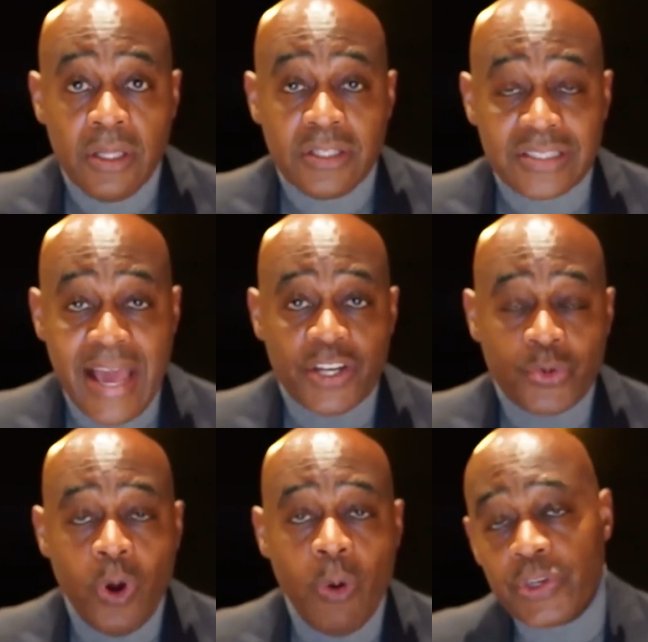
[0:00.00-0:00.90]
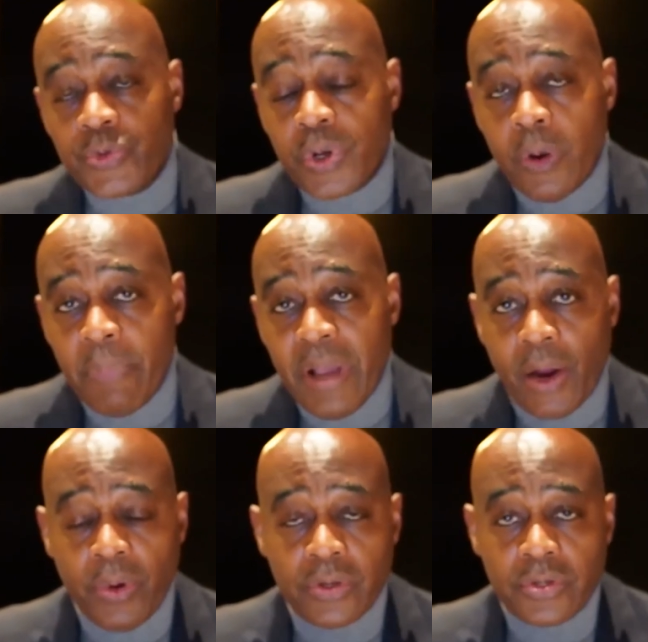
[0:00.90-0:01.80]
Status quo means we're going
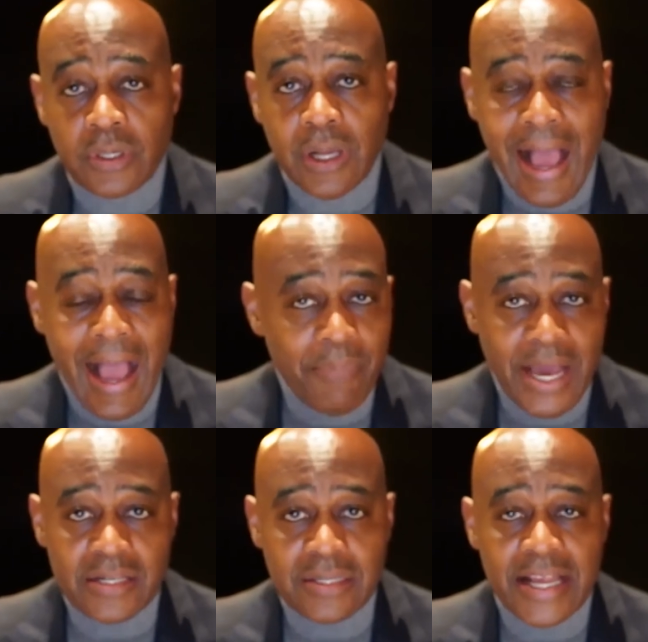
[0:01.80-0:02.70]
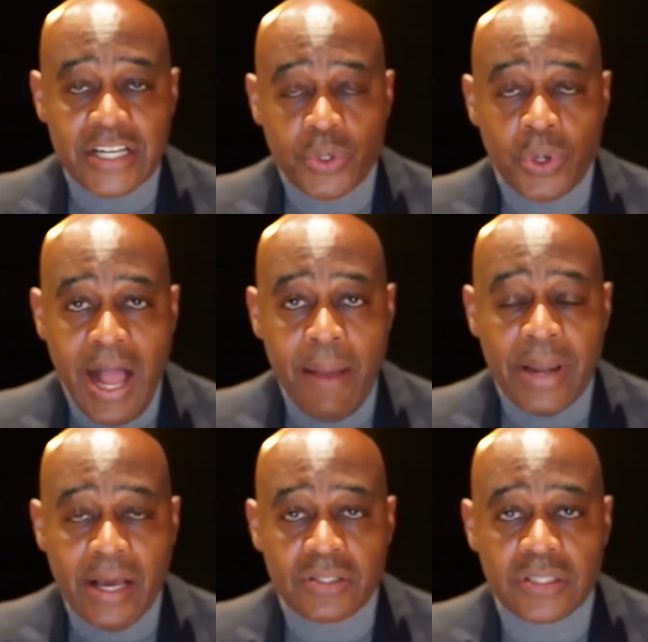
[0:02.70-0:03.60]
backwards. I'm not status quo. I'm
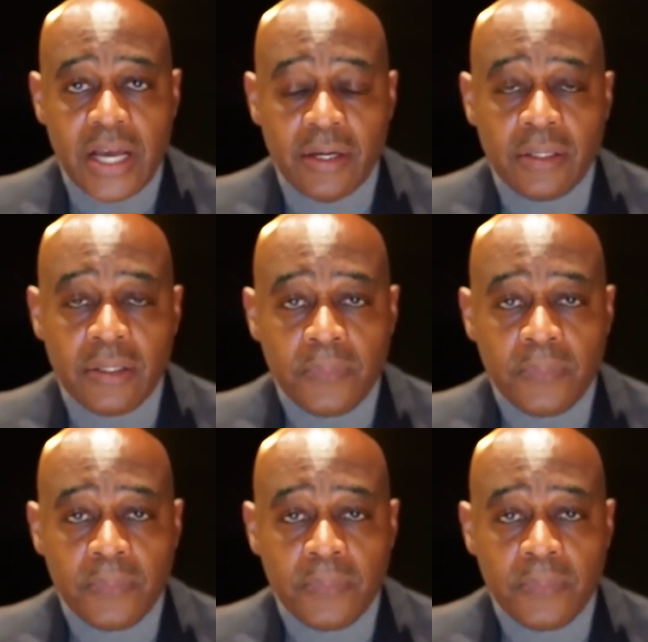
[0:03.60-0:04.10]
an outsider.